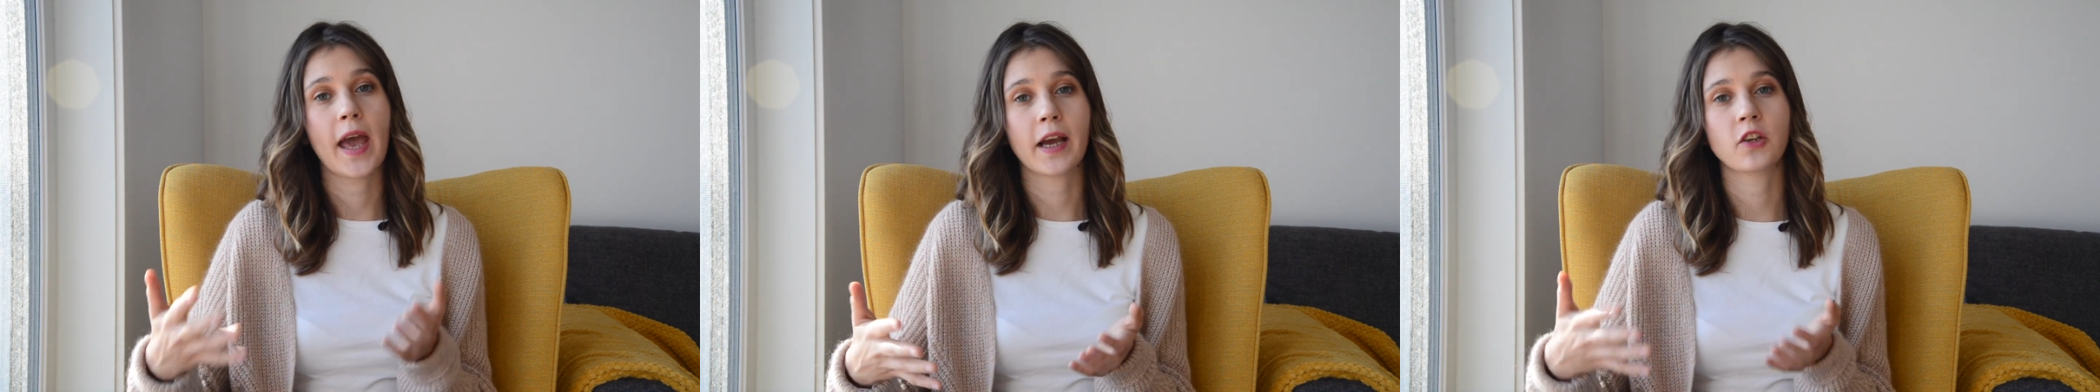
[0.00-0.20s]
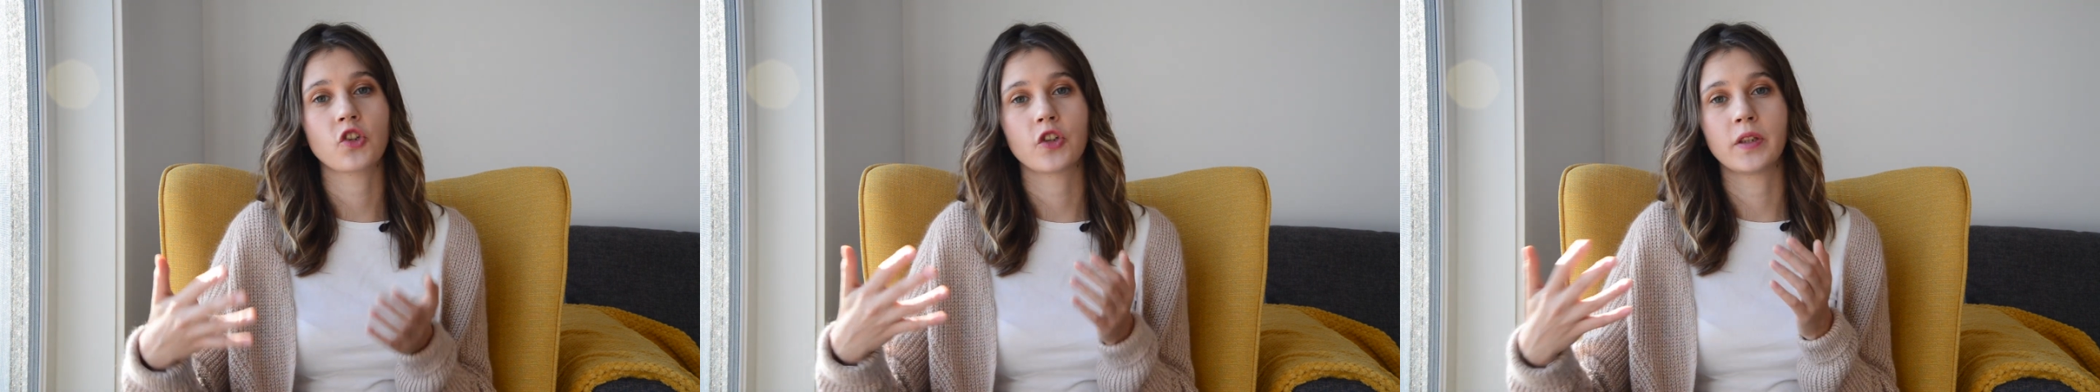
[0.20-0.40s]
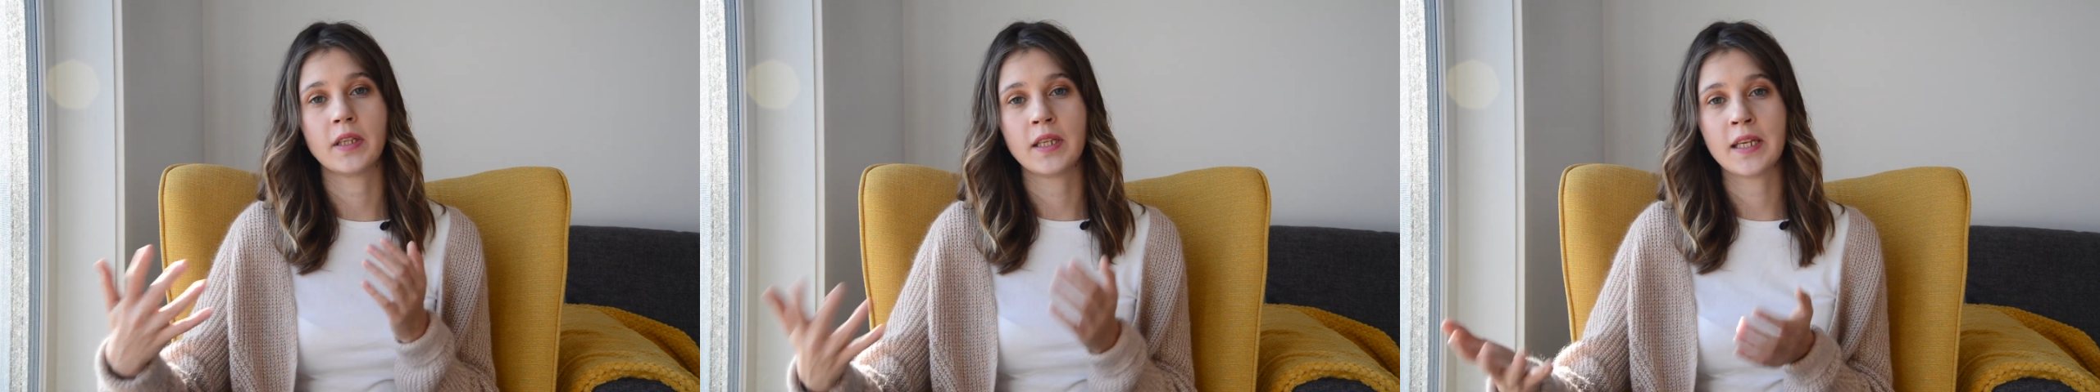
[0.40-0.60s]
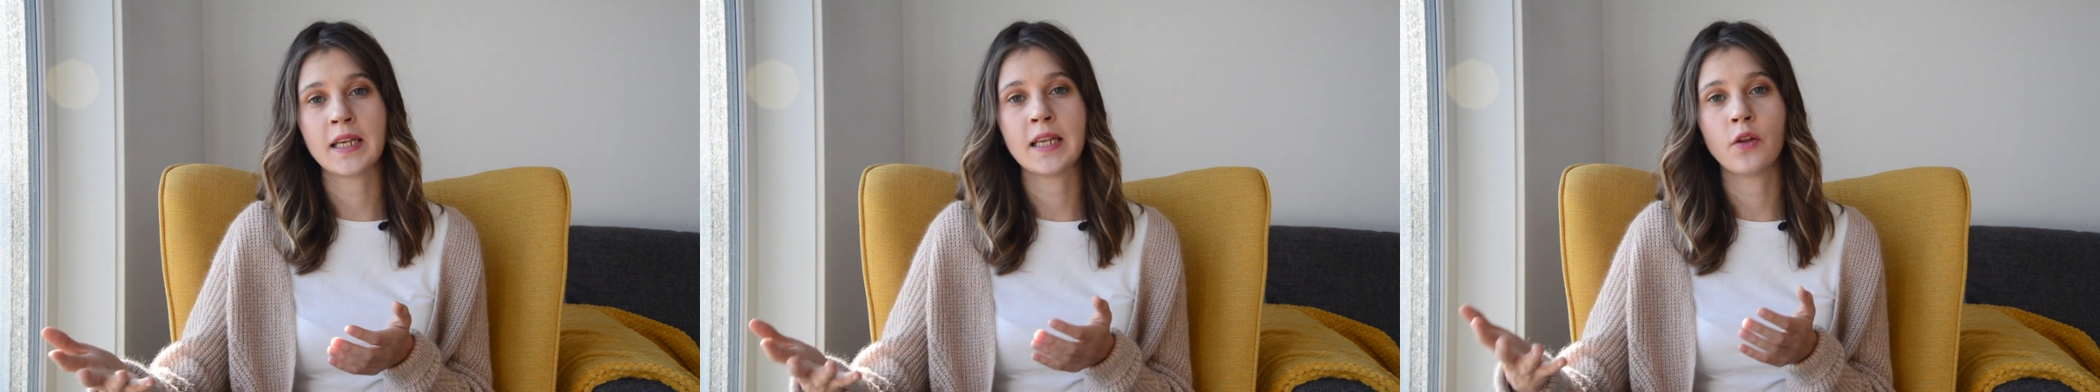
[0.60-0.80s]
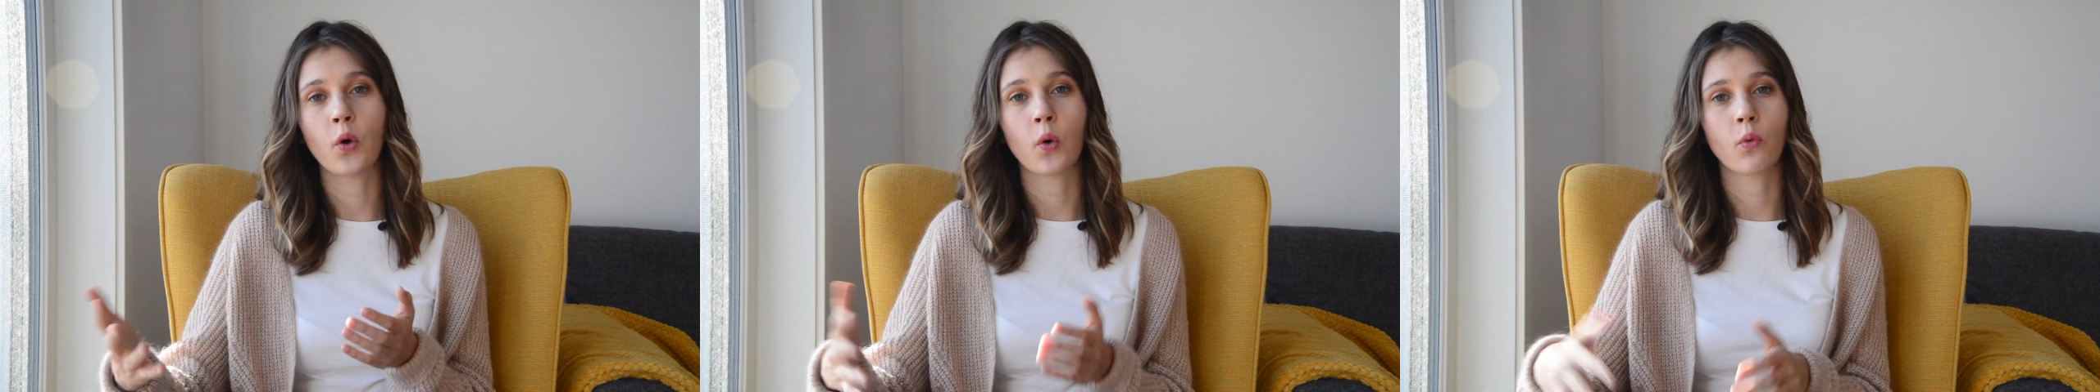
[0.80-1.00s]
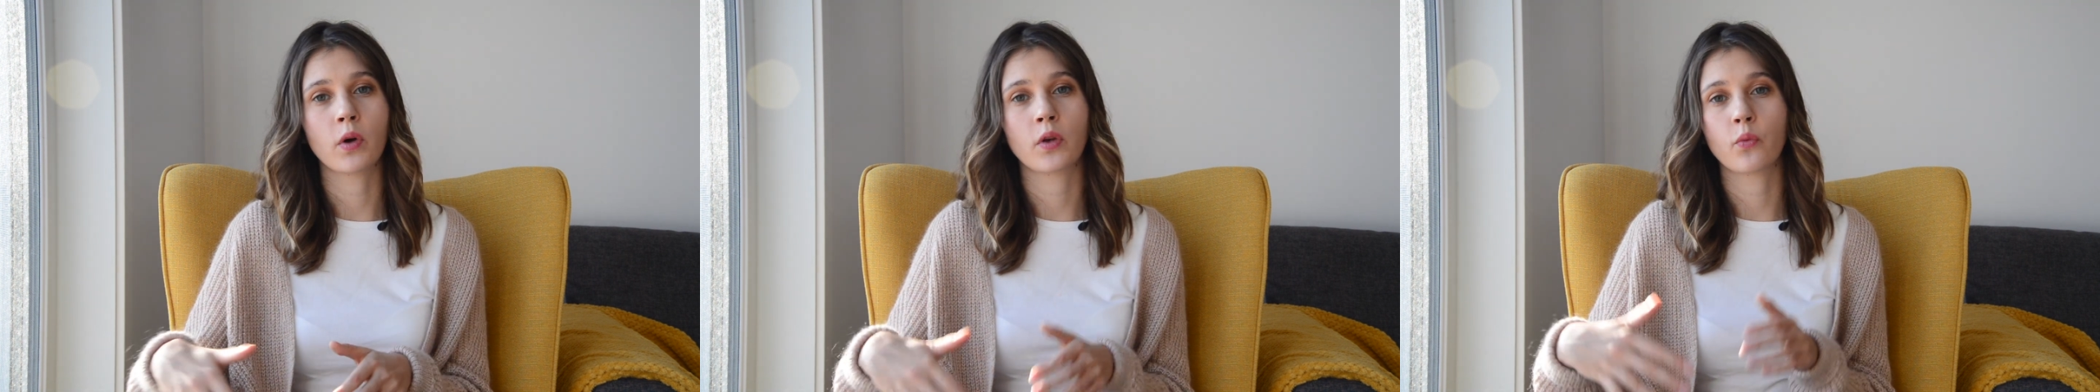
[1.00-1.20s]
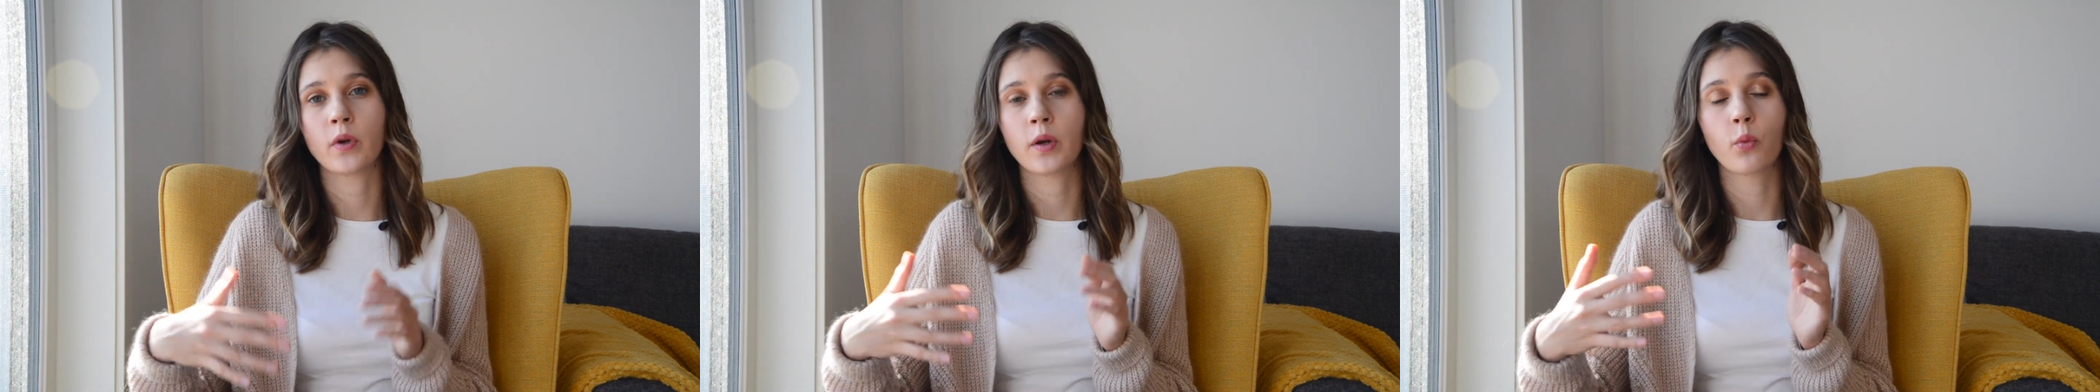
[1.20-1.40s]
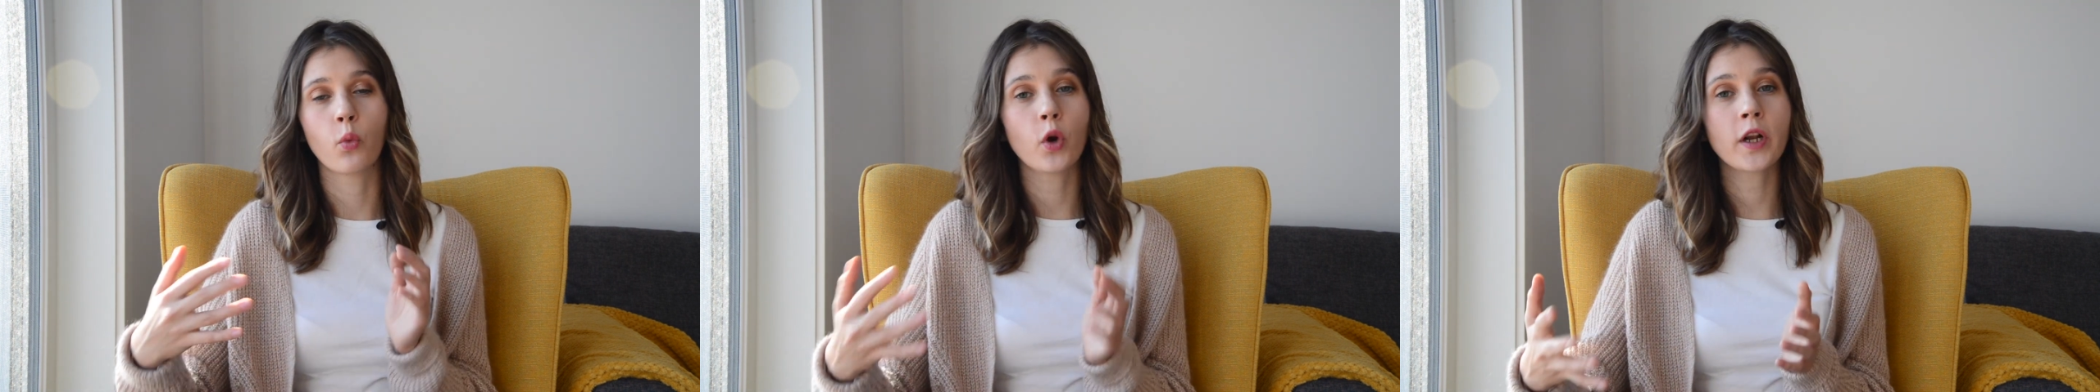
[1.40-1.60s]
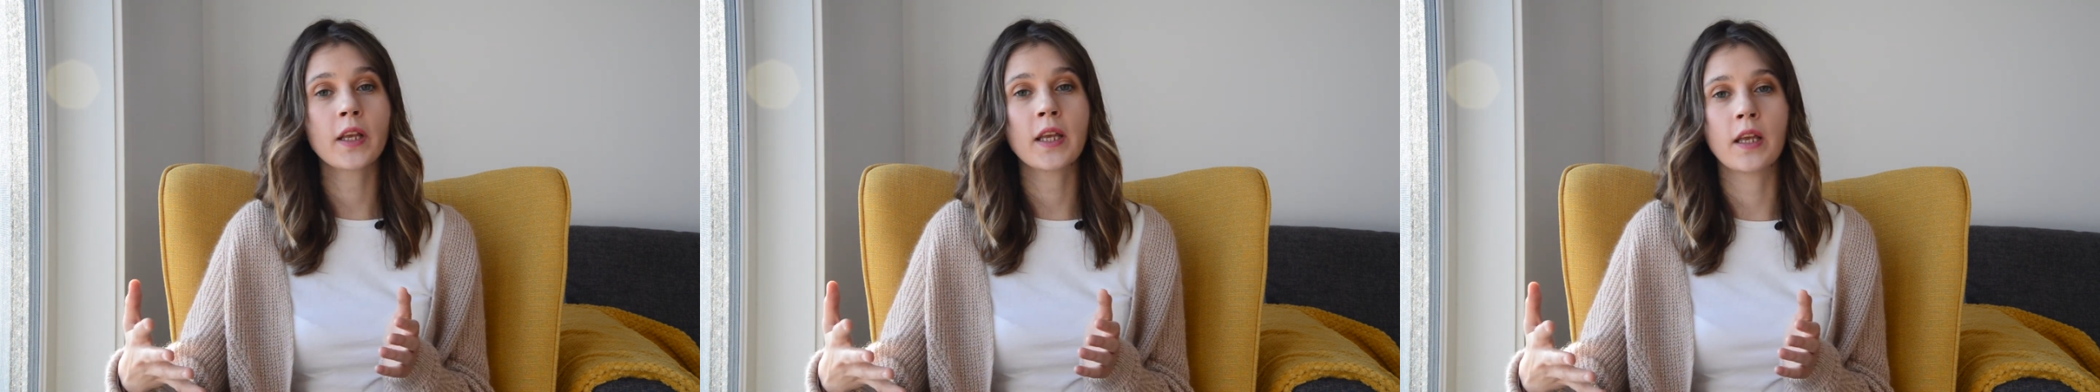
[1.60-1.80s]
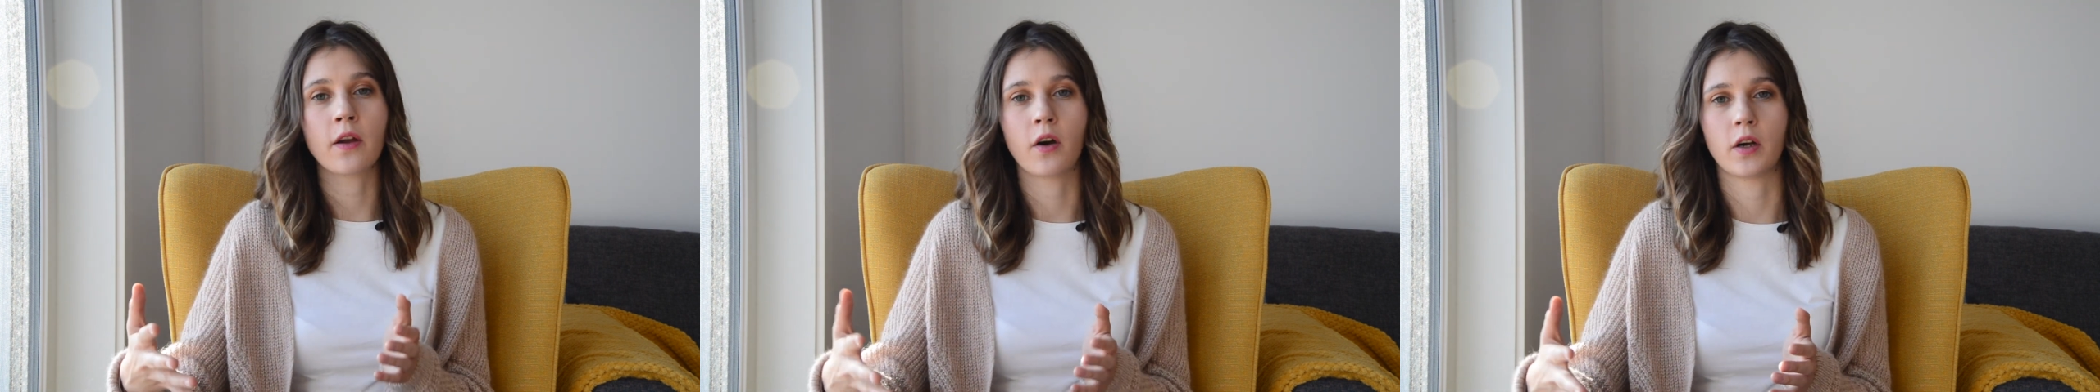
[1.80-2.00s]
actually need or what we're
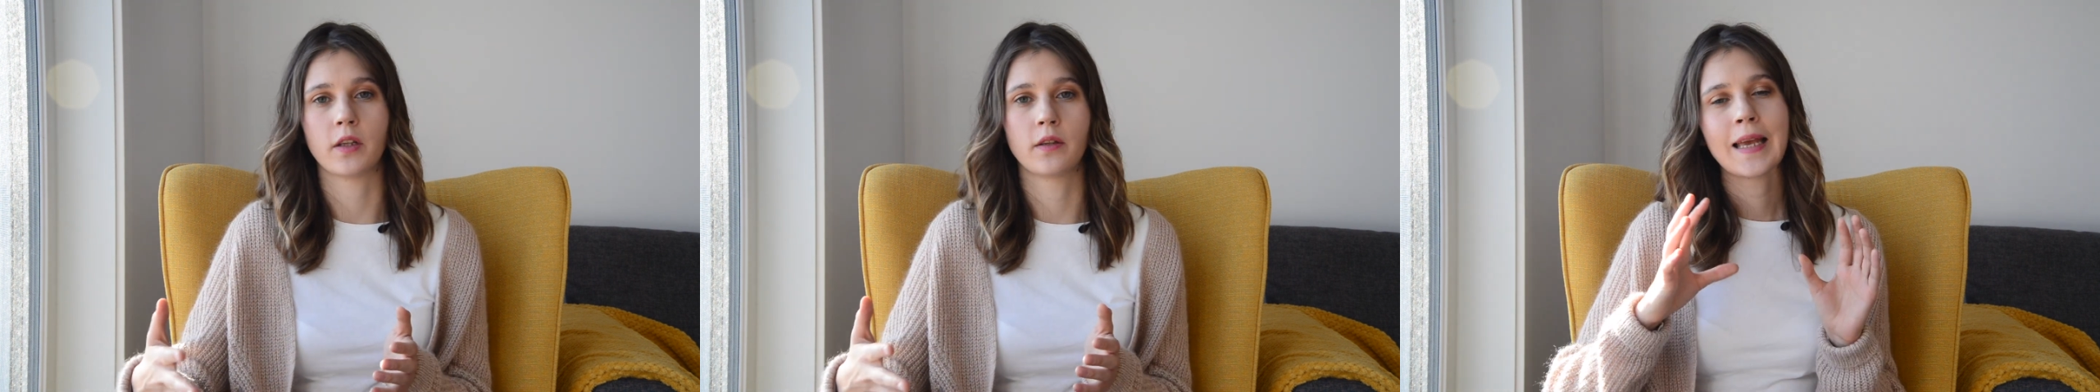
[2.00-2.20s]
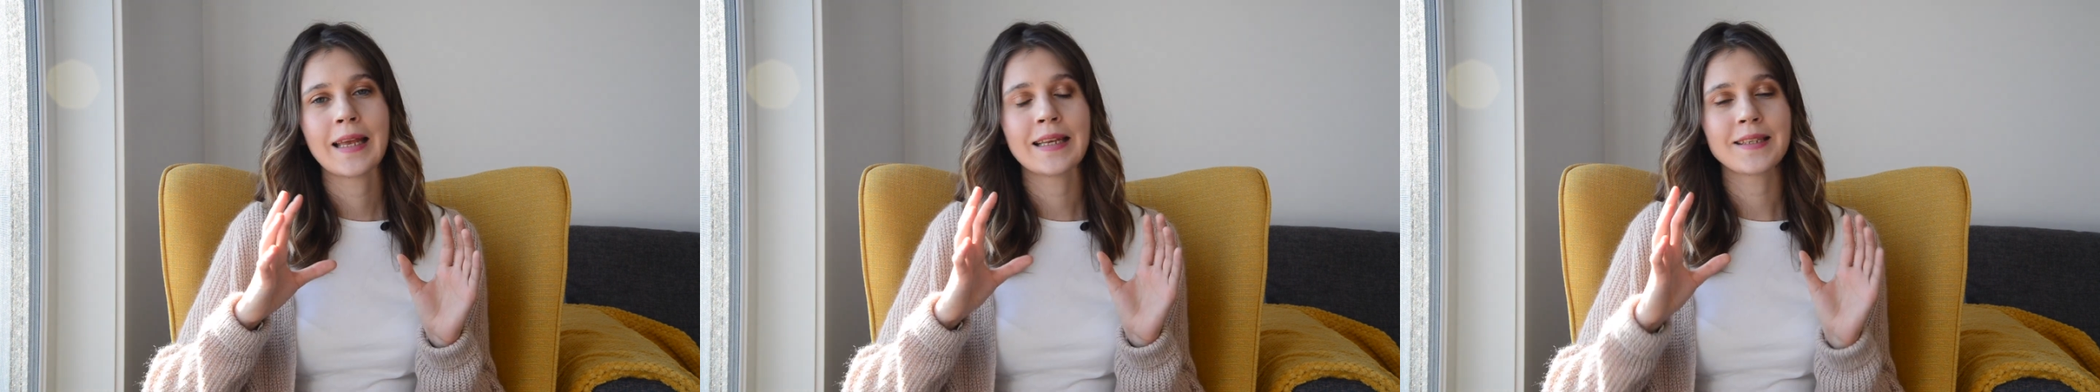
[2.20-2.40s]
working on. In a